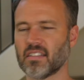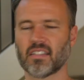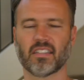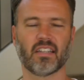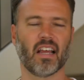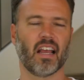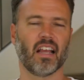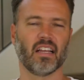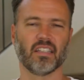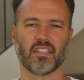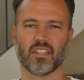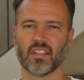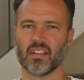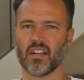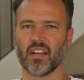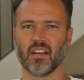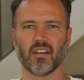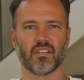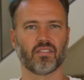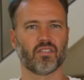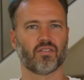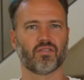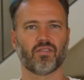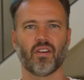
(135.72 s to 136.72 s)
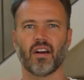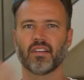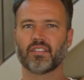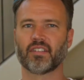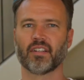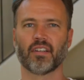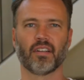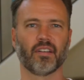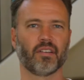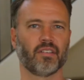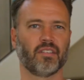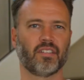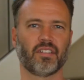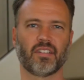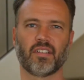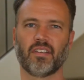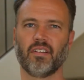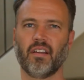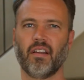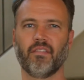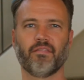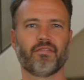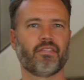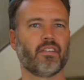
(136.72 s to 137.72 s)
stage and he'll crush it
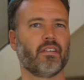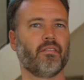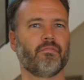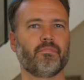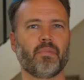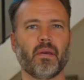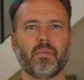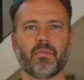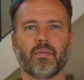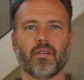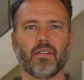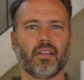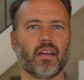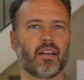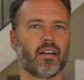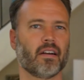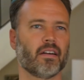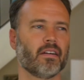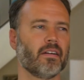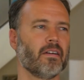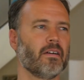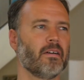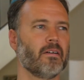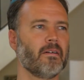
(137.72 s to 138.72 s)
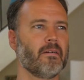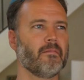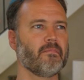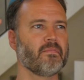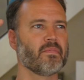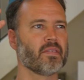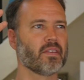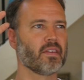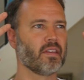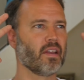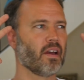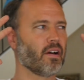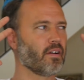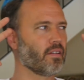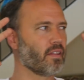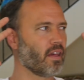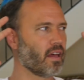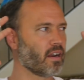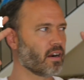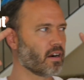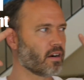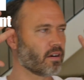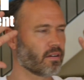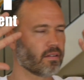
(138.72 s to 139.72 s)
in front of people that are,
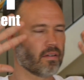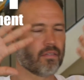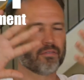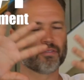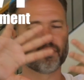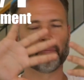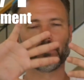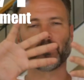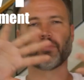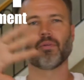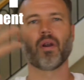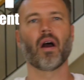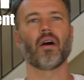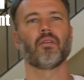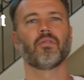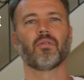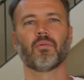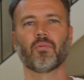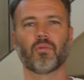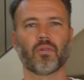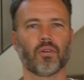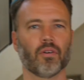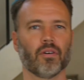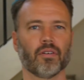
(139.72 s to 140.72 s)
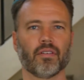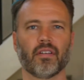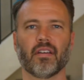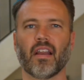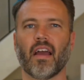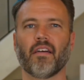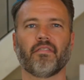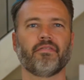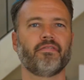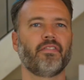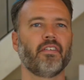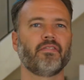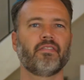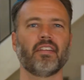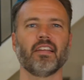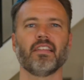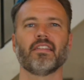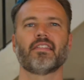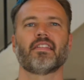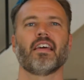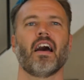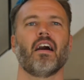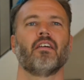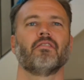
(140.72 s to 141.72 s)
that are from around the world and have
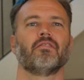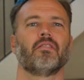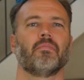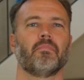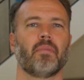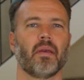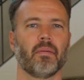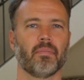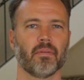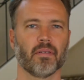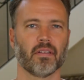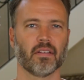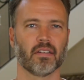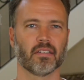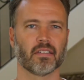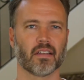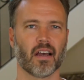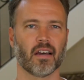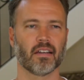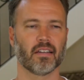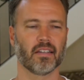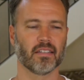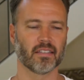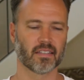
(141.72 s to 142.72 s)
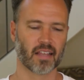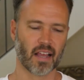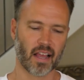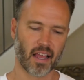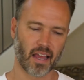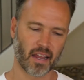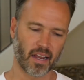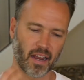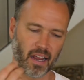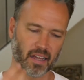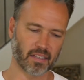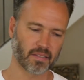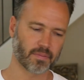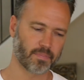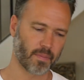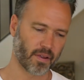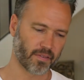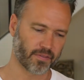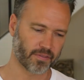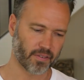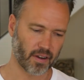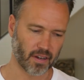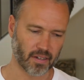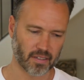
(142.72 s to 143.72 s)
15,000 people in his audience. And I asked my
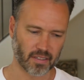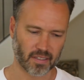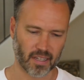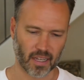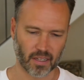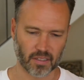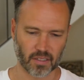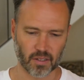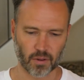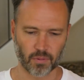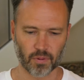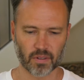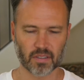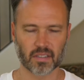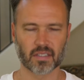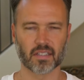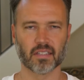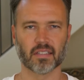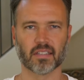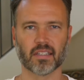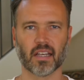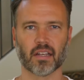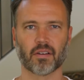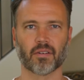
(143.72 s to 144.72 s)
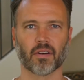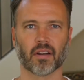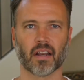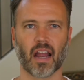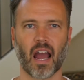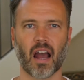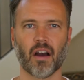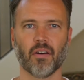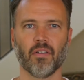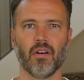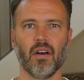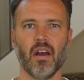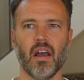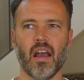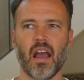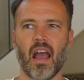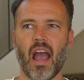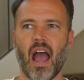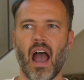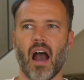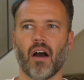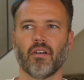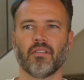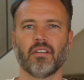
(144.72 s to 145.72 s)
friend, it's like, so what's the secret? How
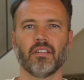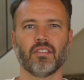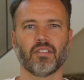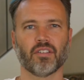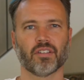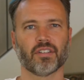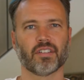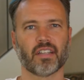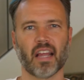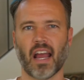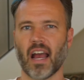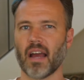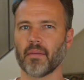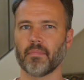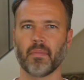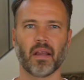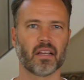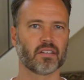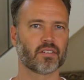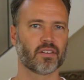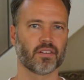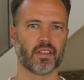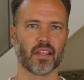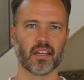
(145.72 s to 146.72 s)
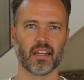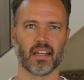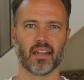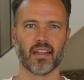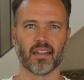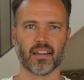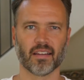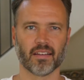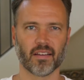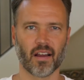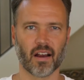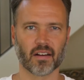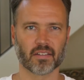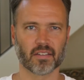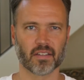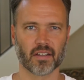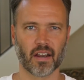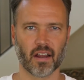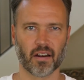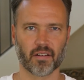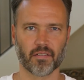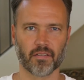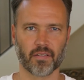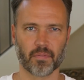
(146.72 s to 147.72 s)
does your dad make sure that he knocks it
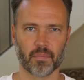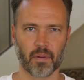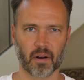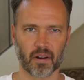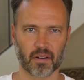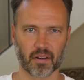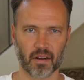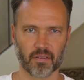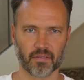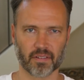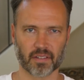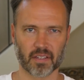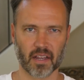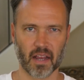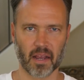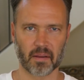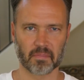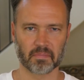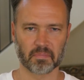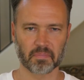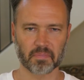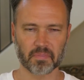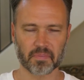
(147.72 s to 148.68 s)
out of the park every time?